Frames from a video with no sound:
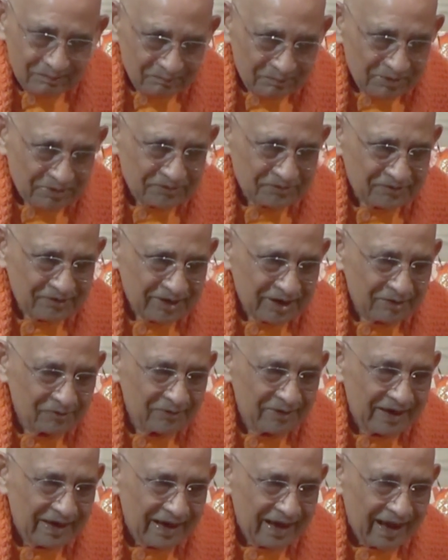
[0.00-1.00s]
puts
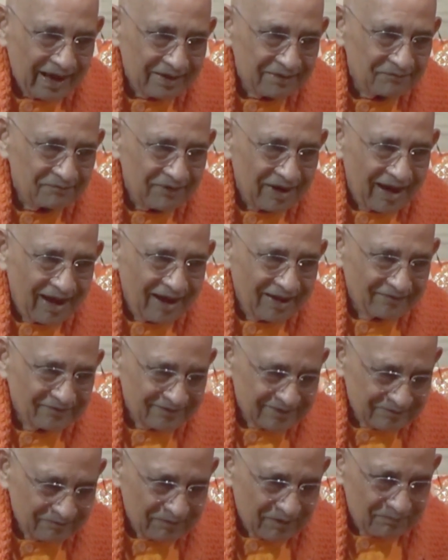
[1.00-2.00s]
you in
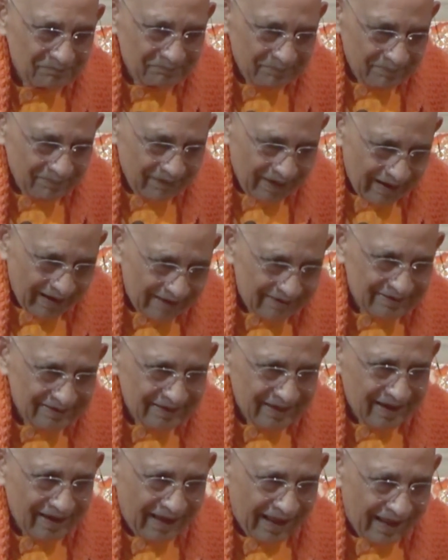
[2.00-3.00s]
advanced from
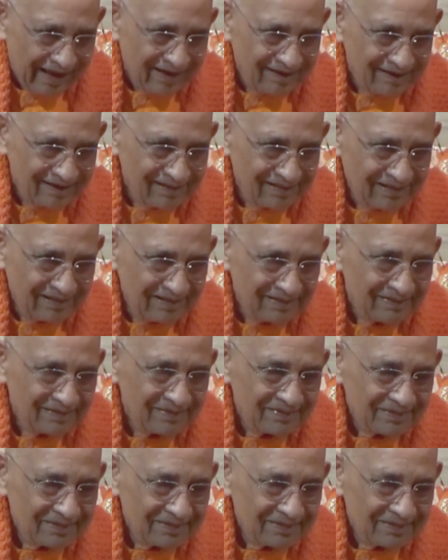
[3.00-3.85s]
another angle,